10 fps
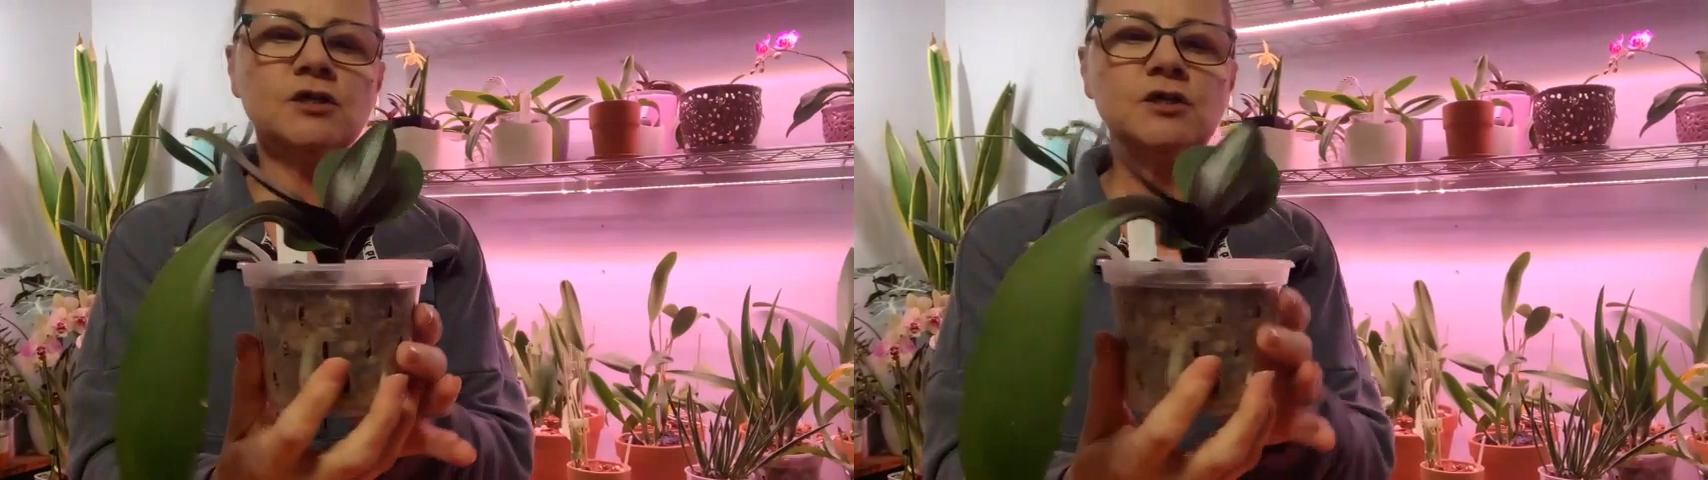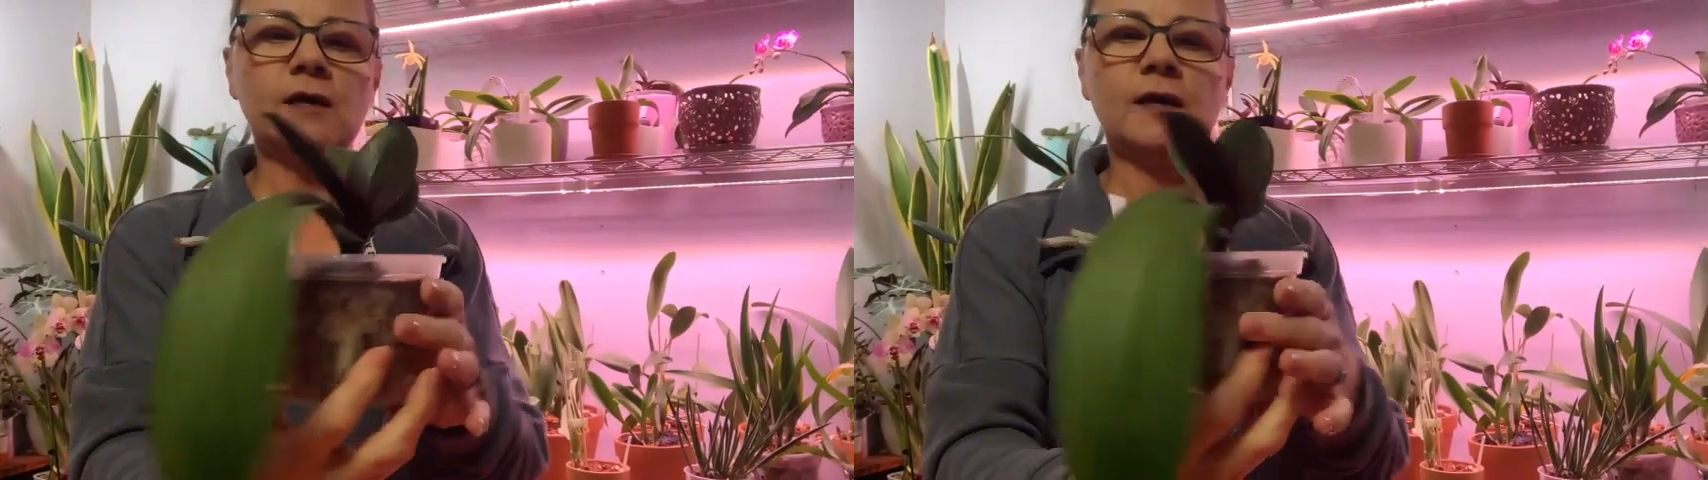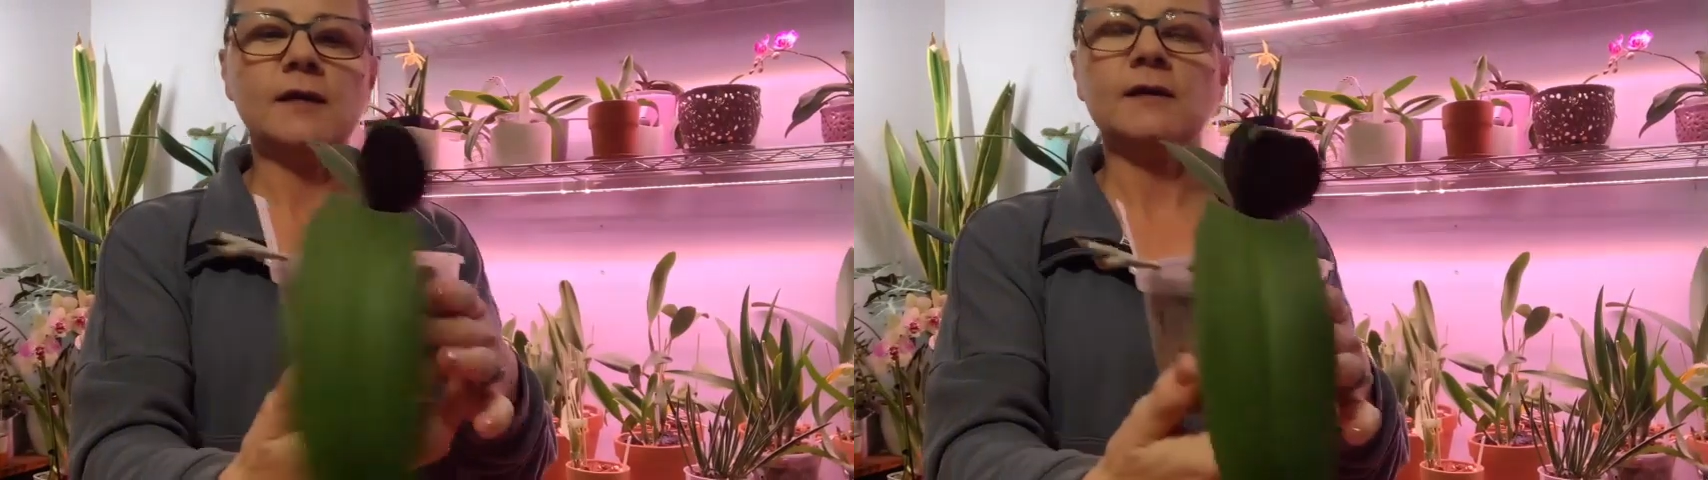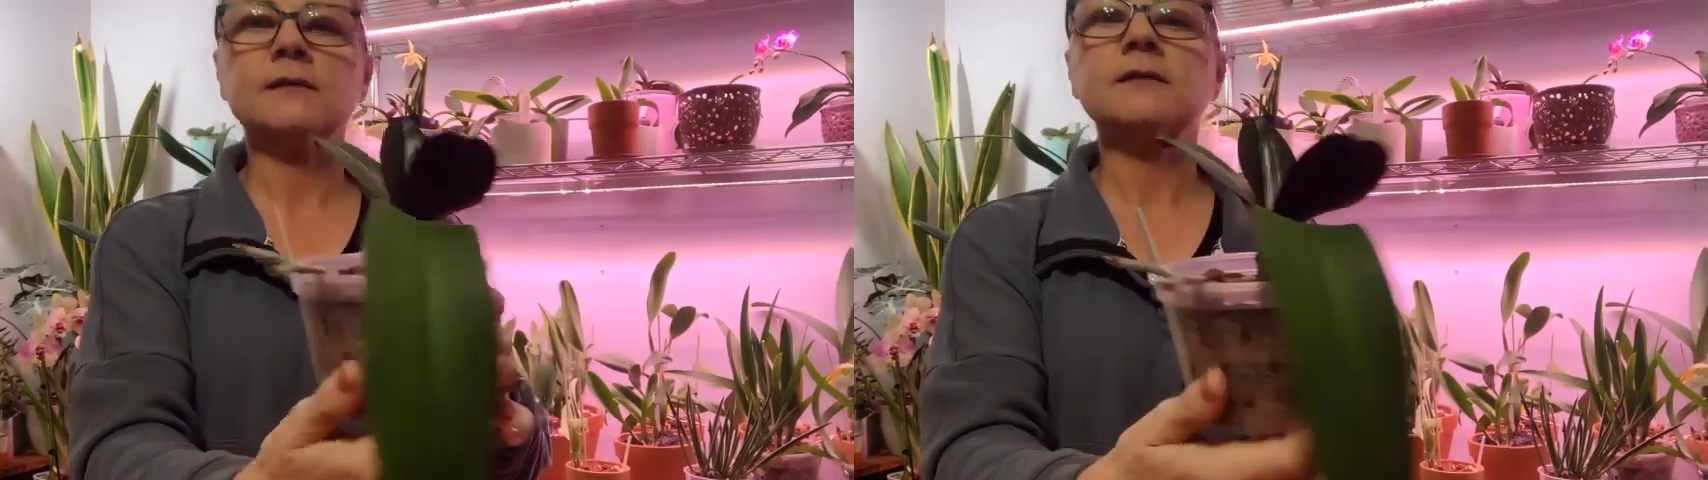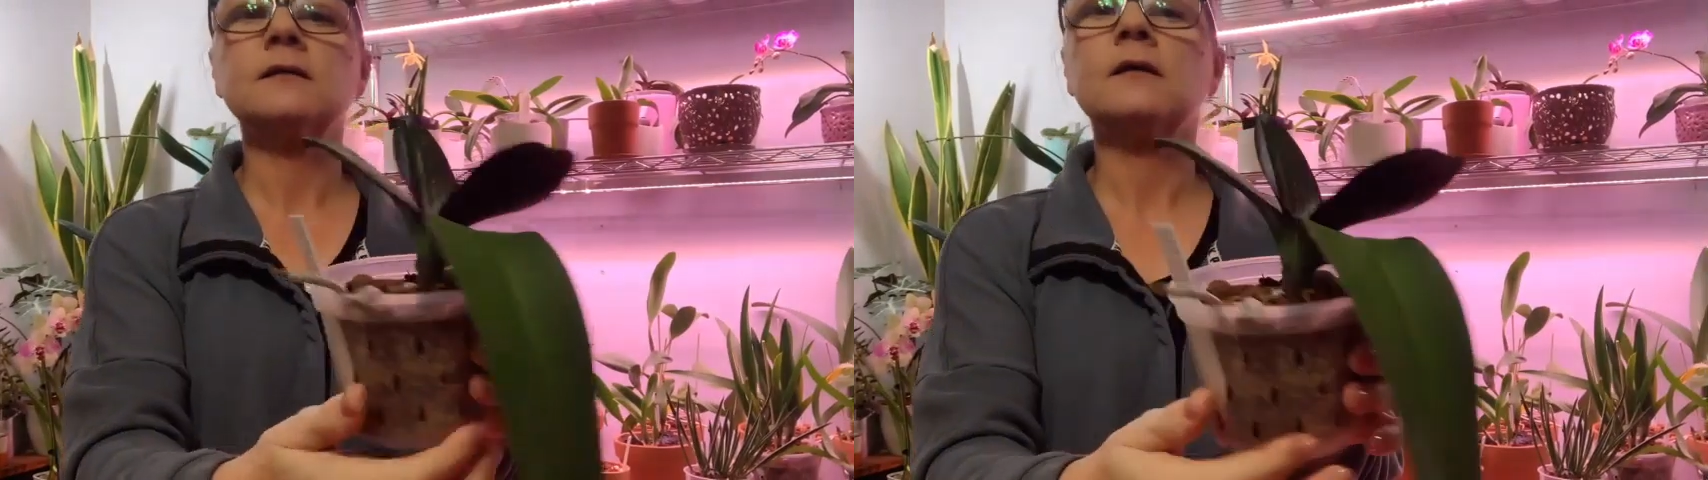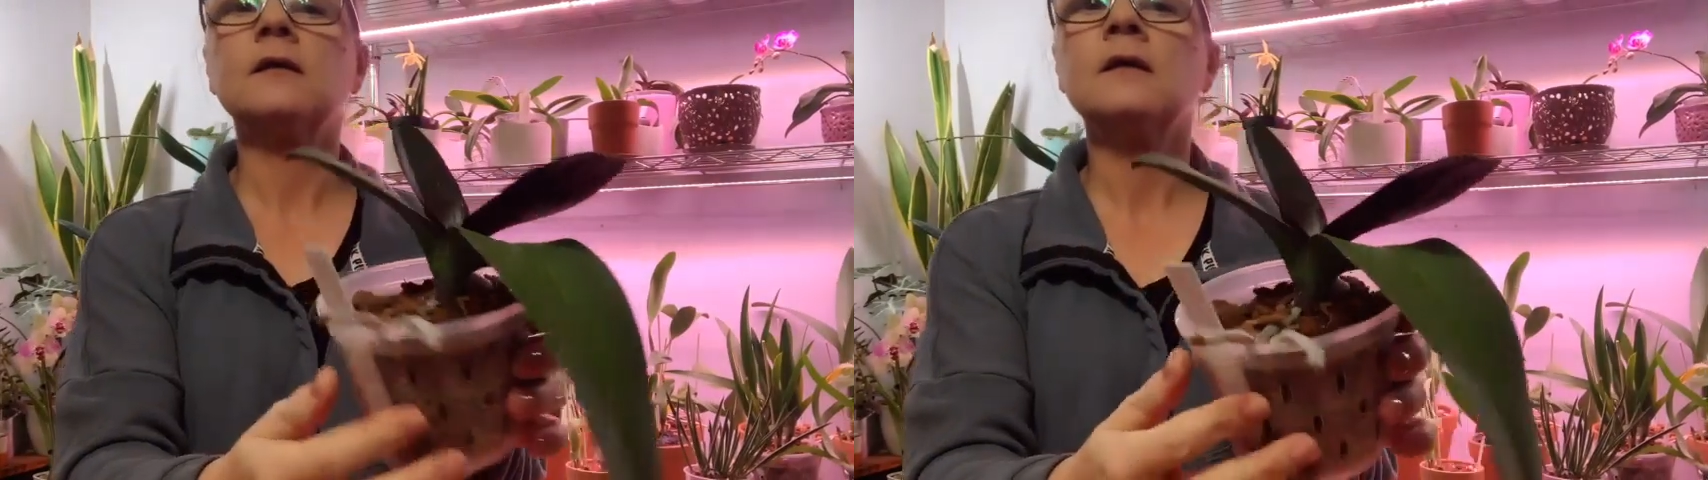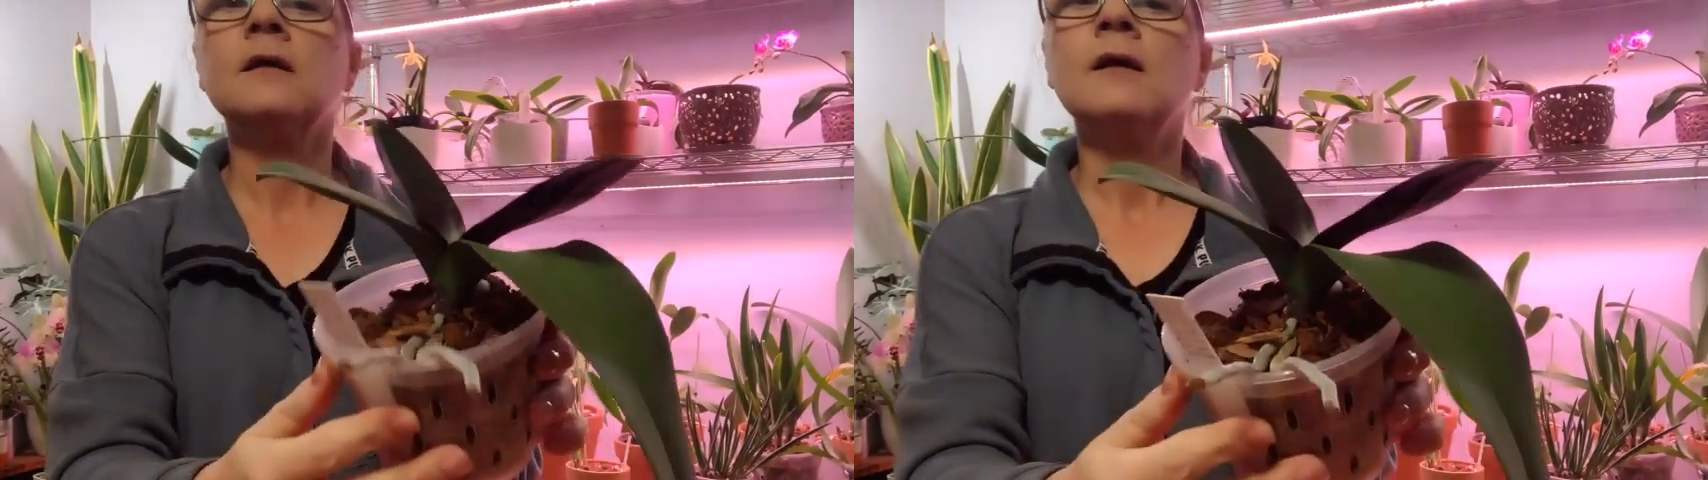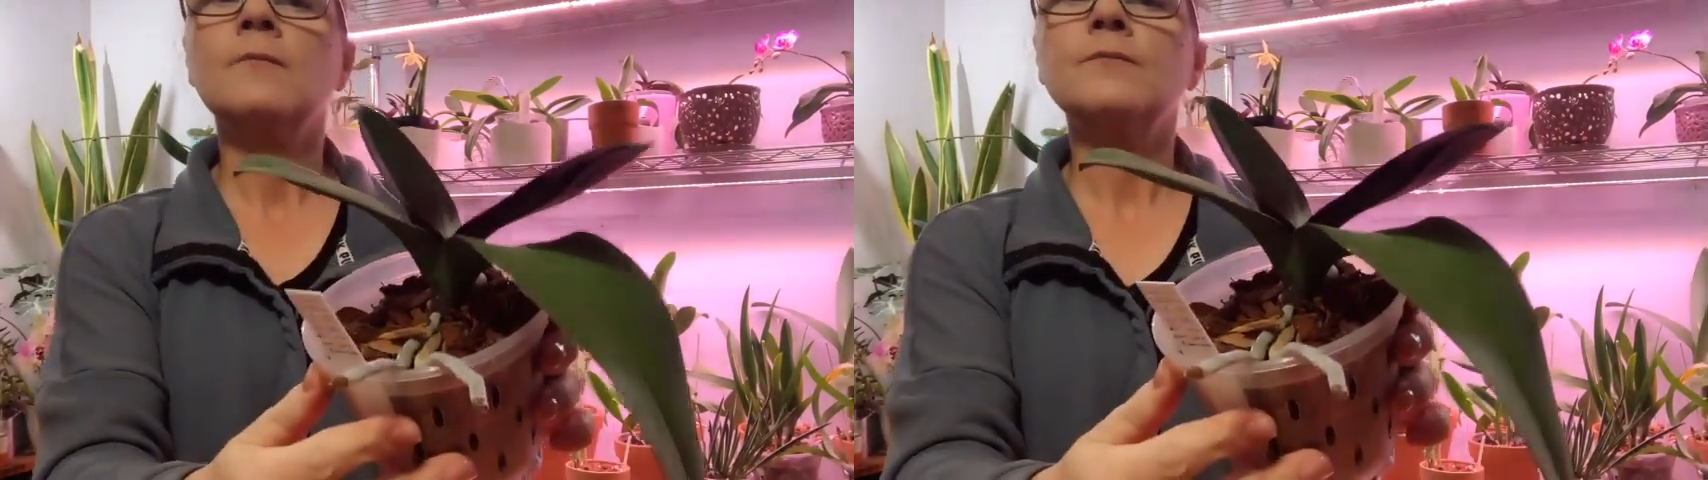She has
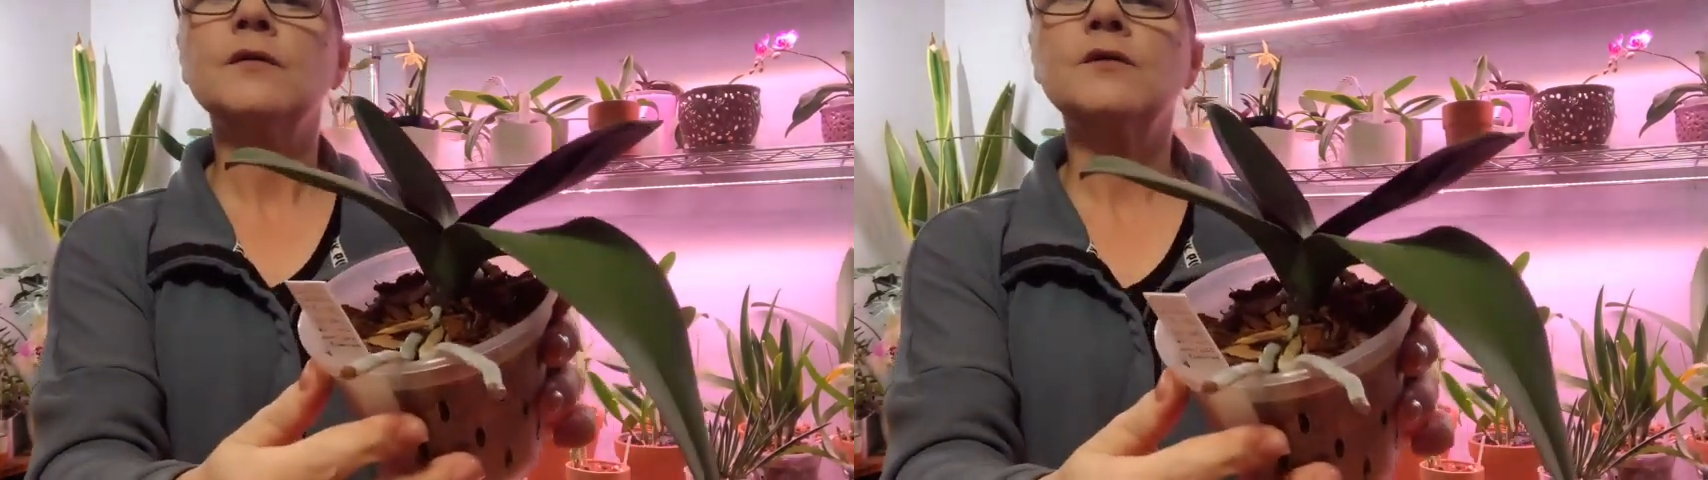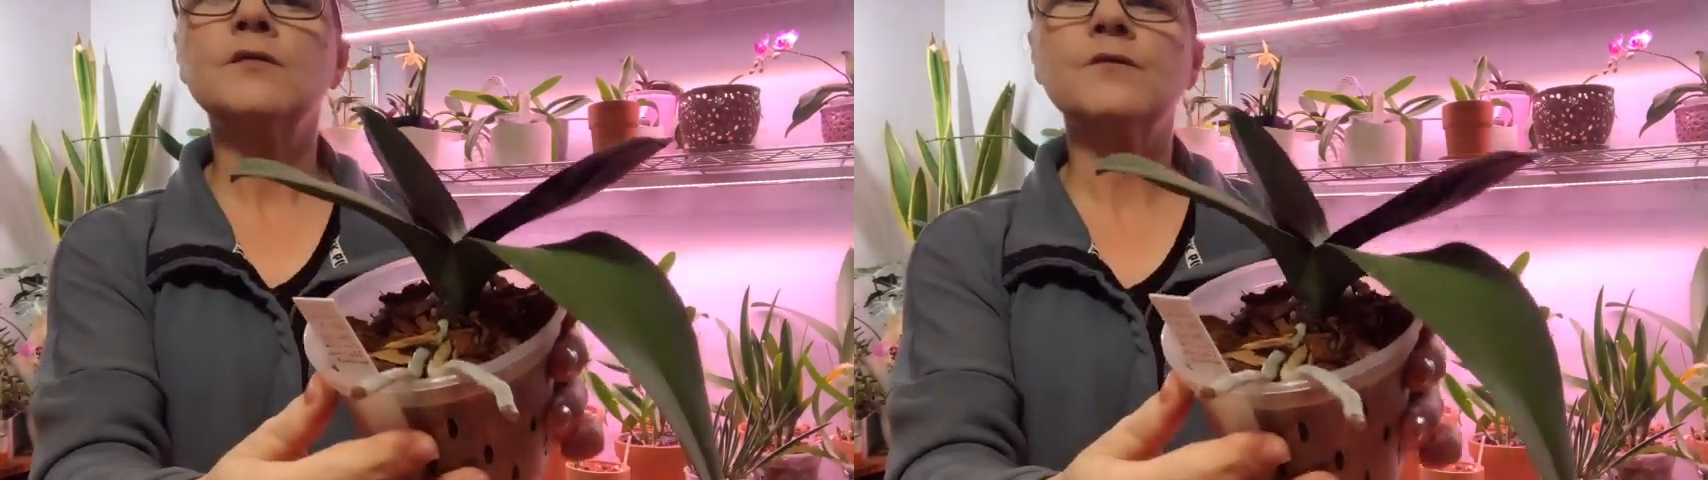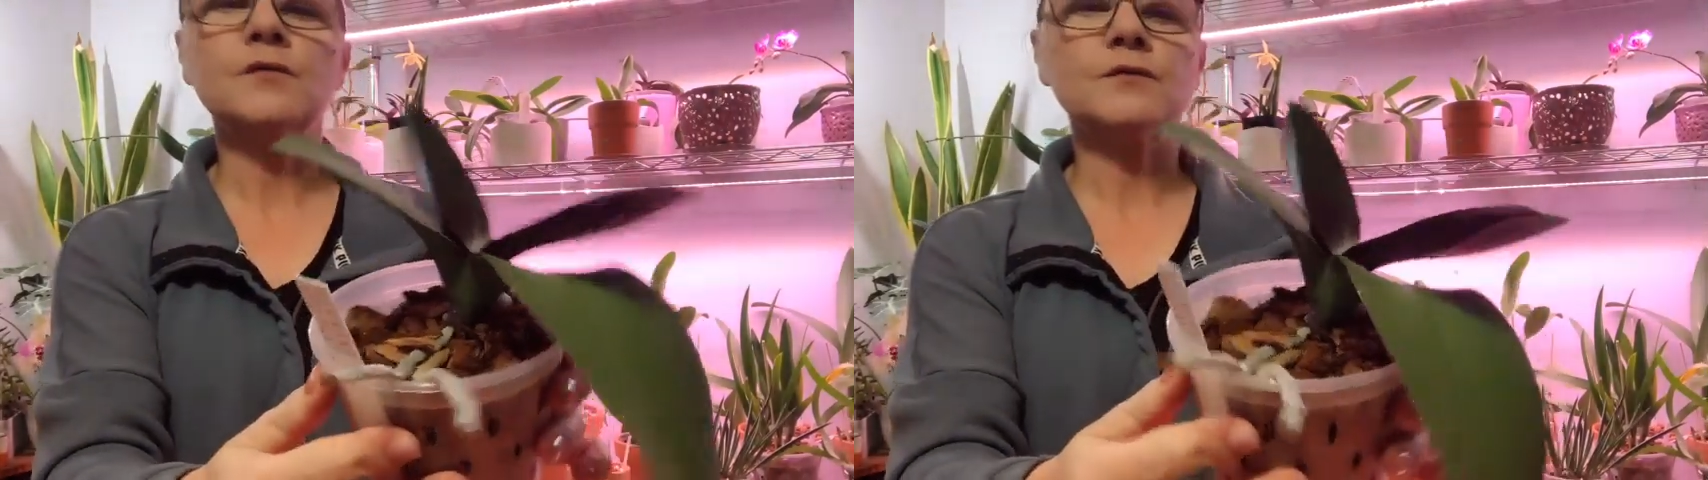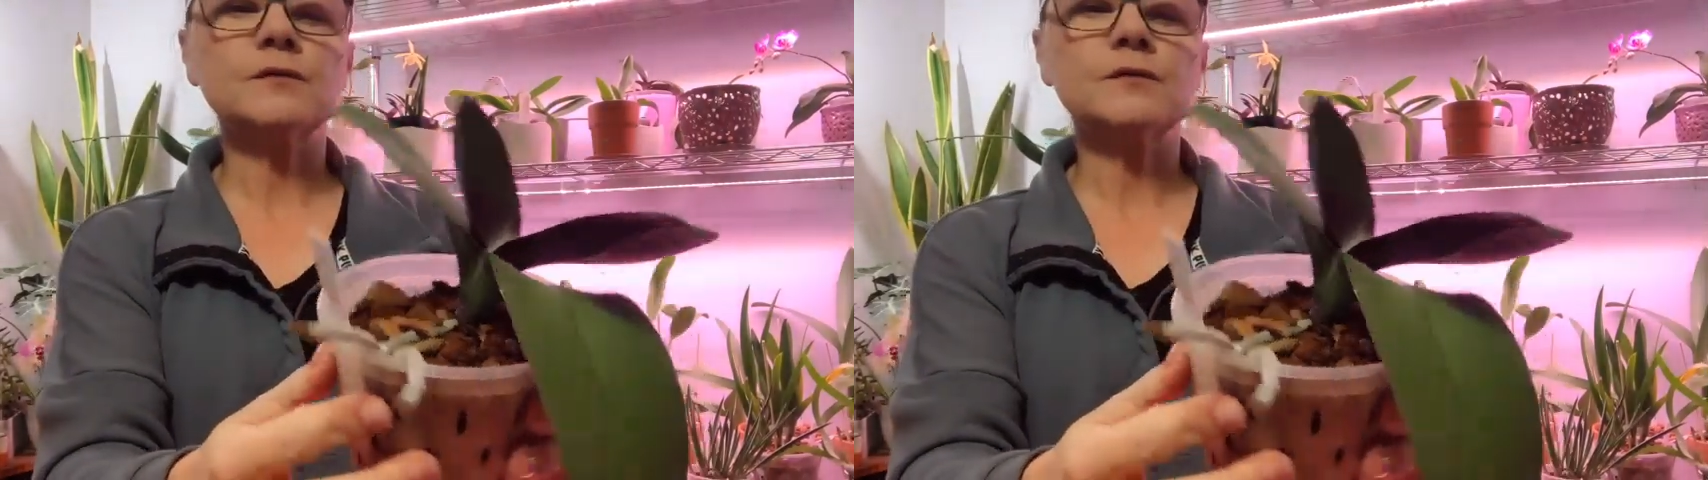beautiful